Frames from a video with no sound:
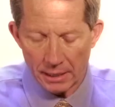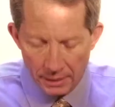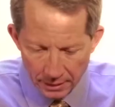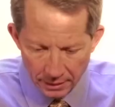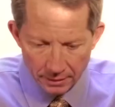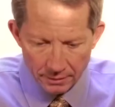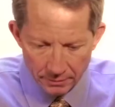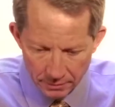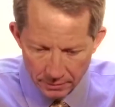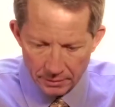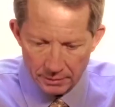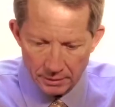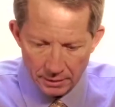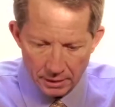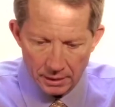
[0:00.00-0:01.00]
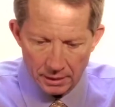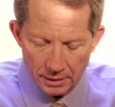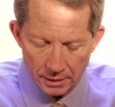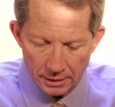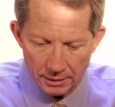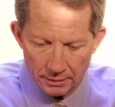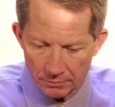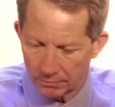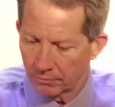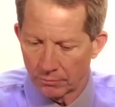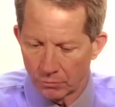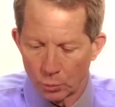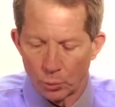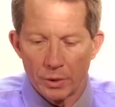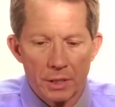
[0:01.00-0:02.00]
eating a
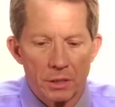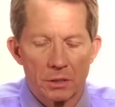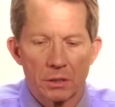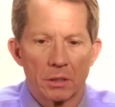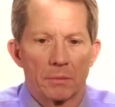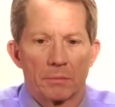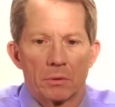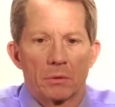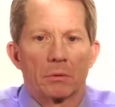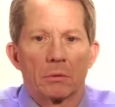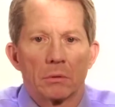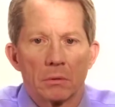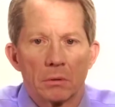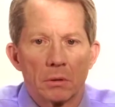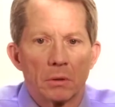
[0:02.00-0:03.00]
reasonable